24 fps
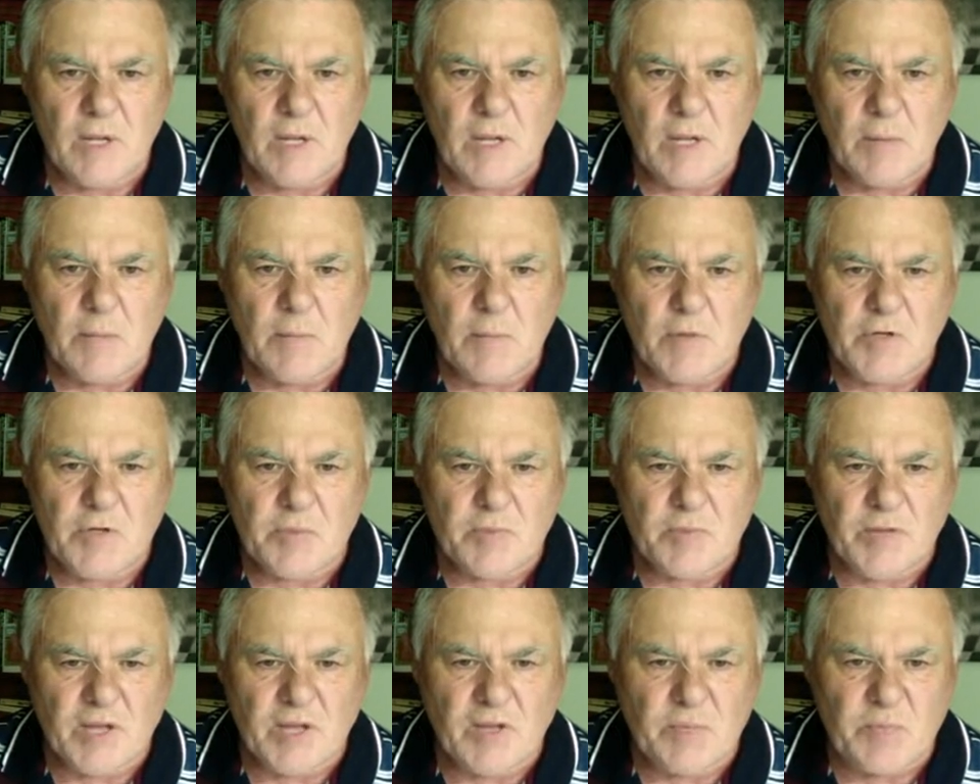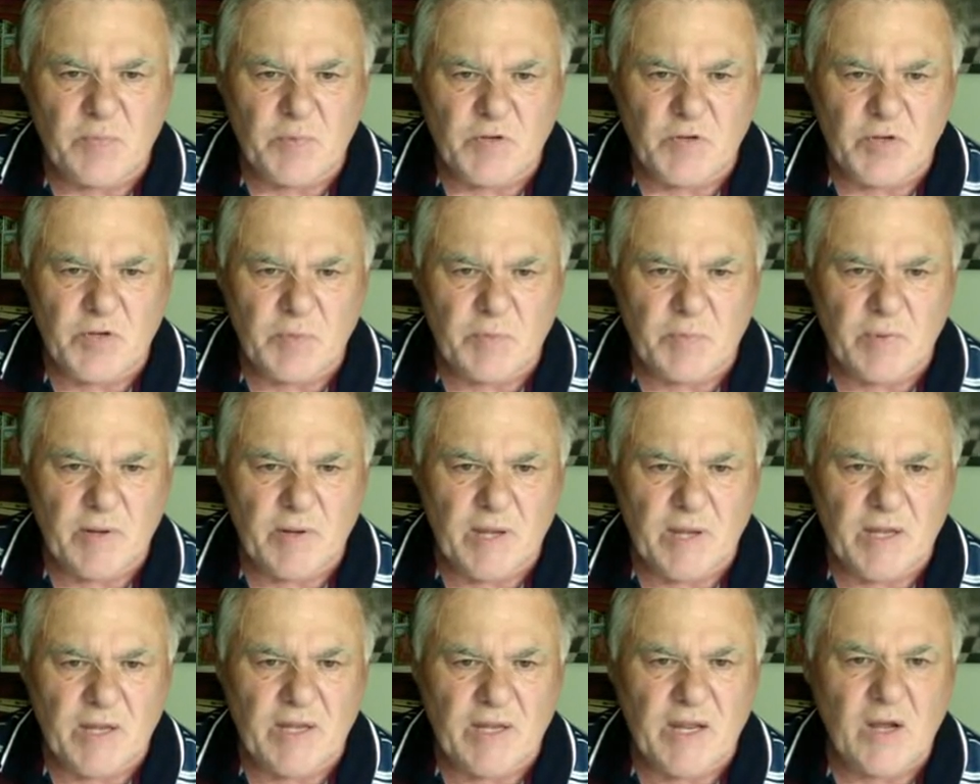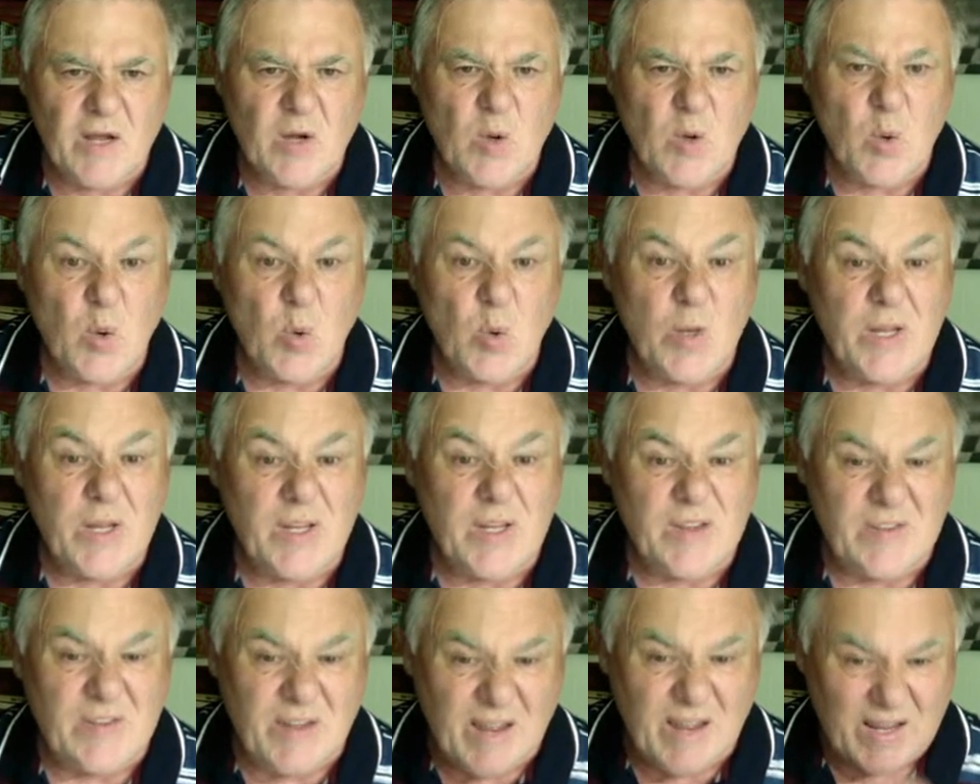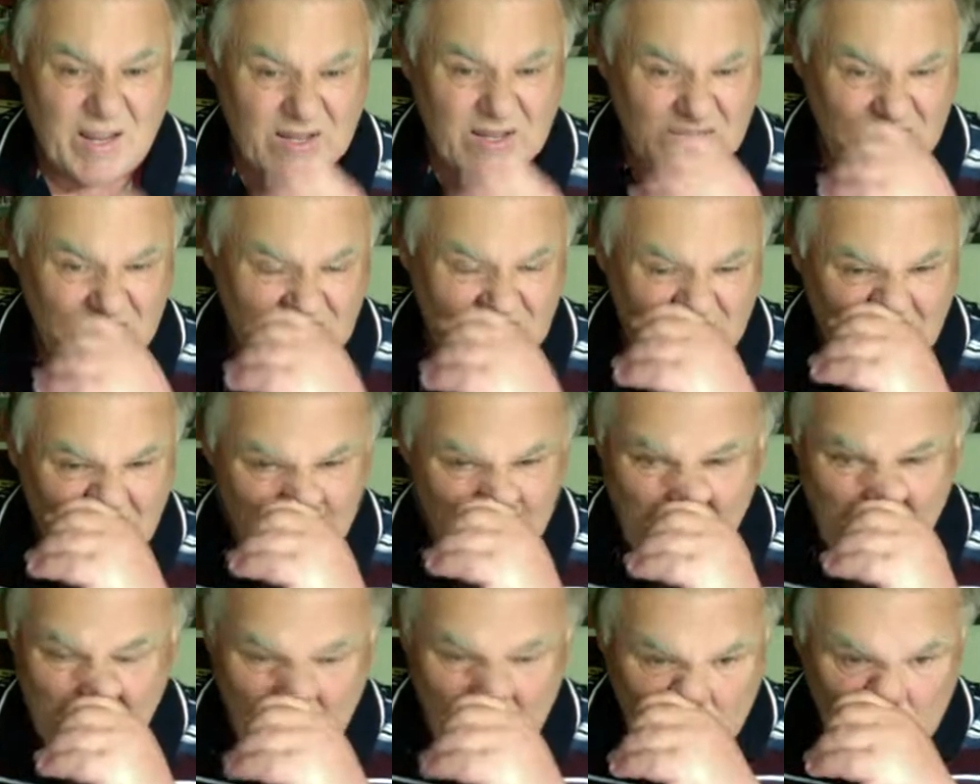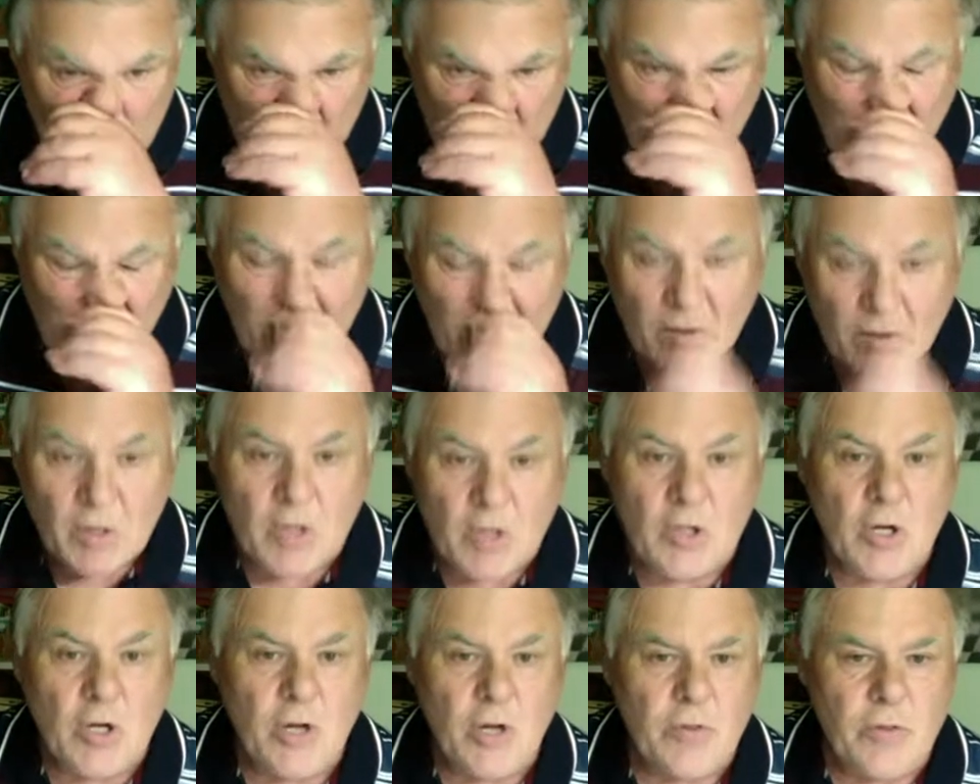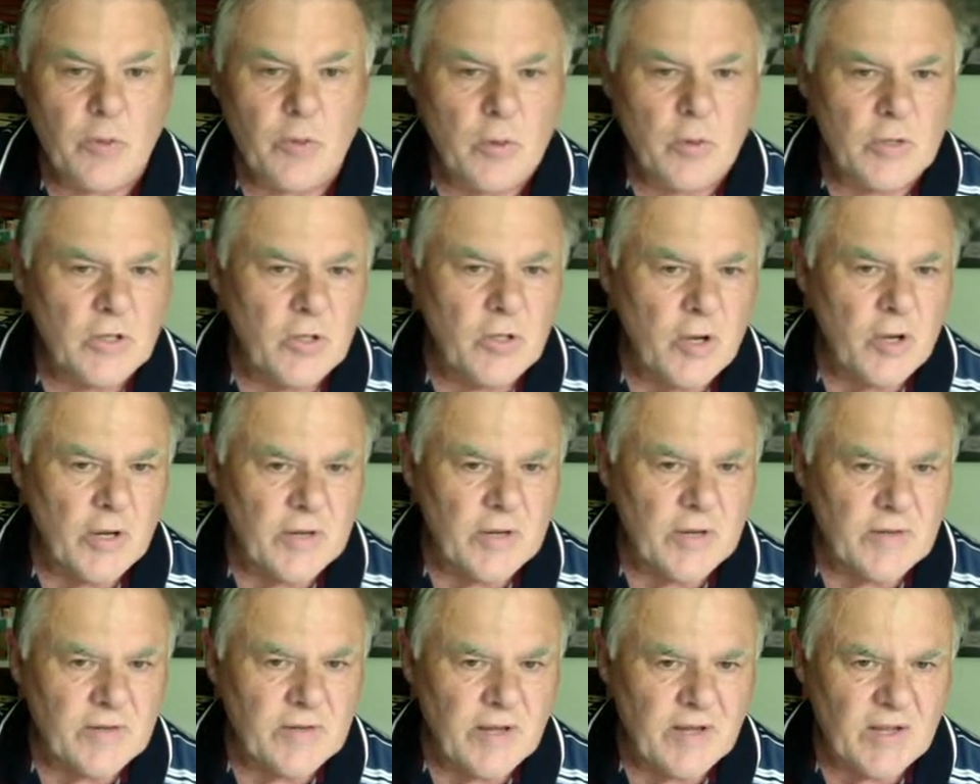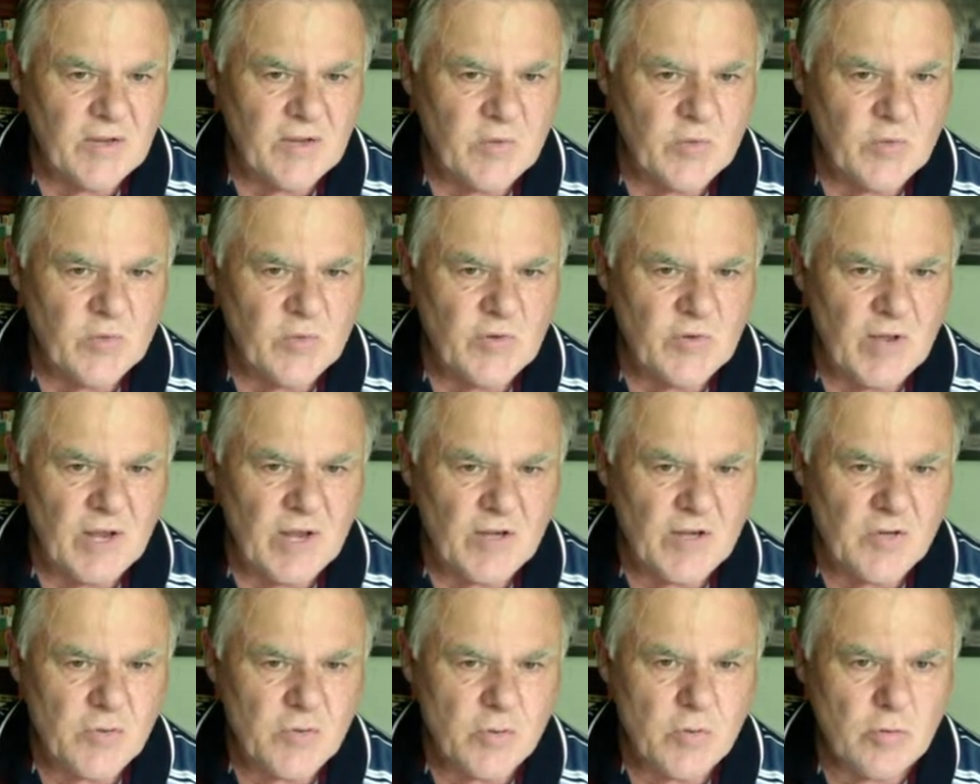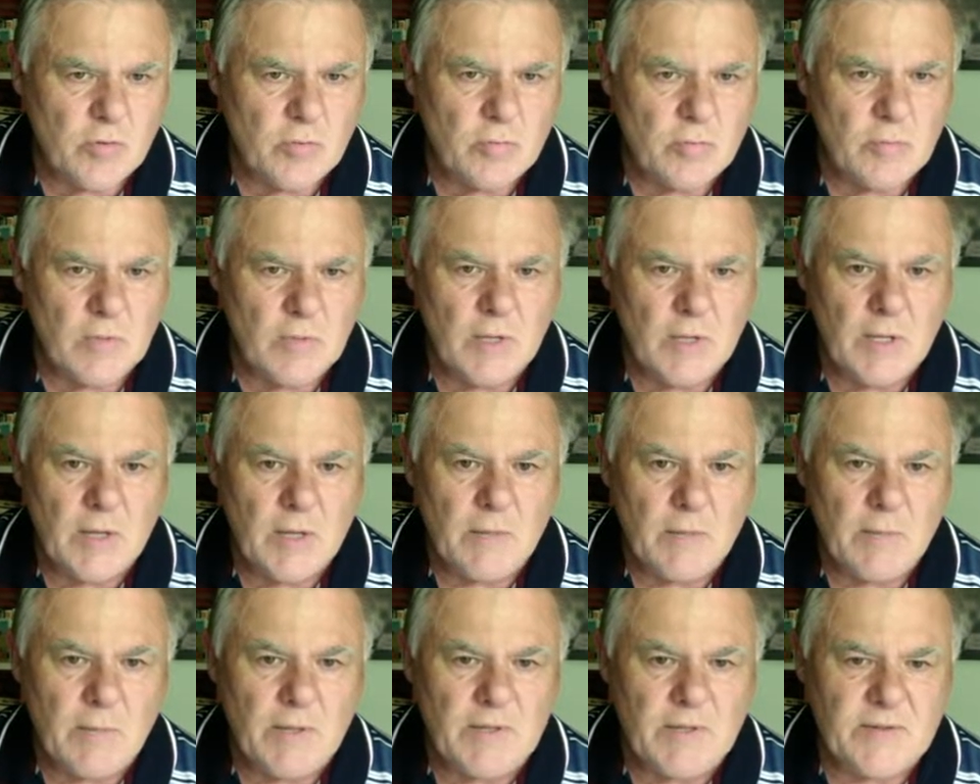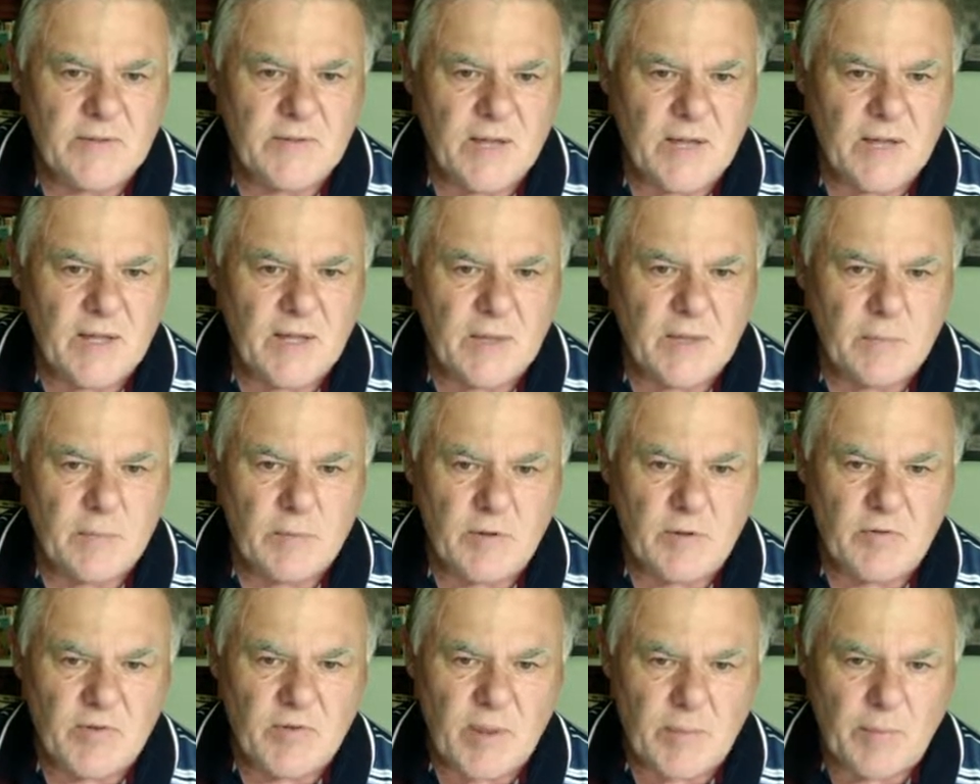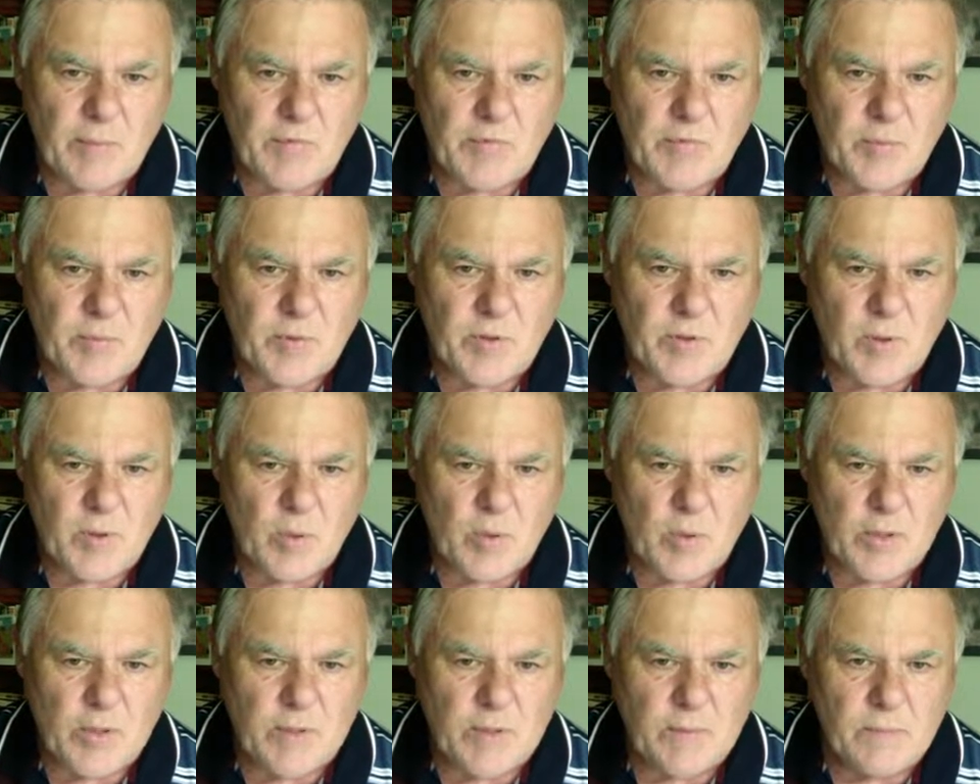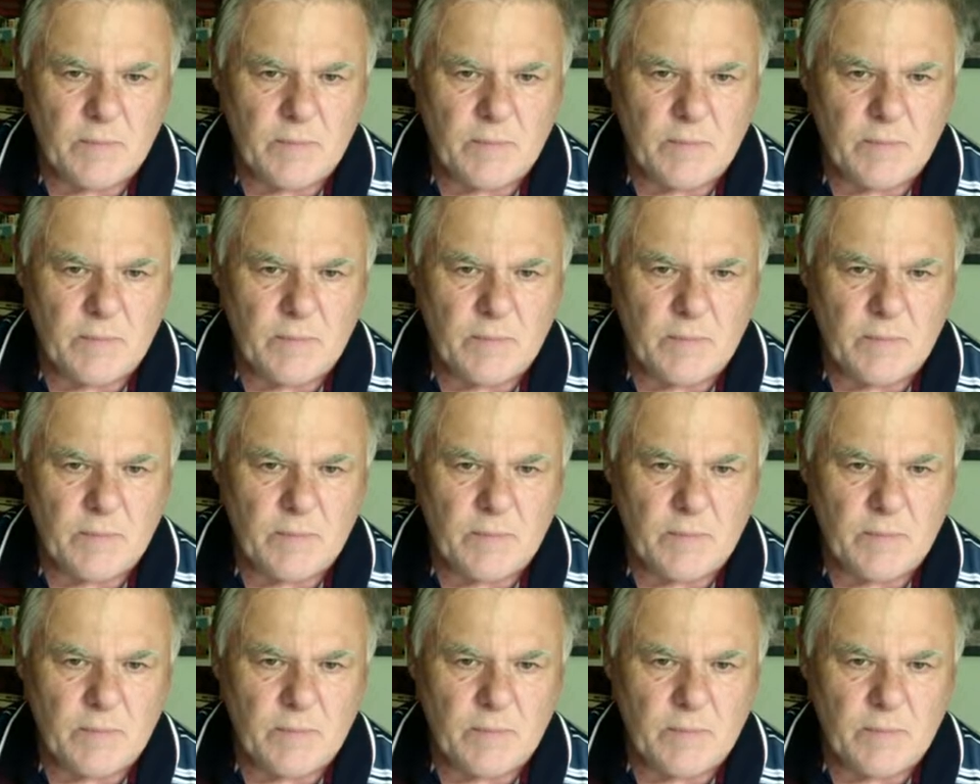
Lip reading: Bishop takes bishop, and now queen takes. There we go. I thought knight takes was natural, but he's captured with the queen.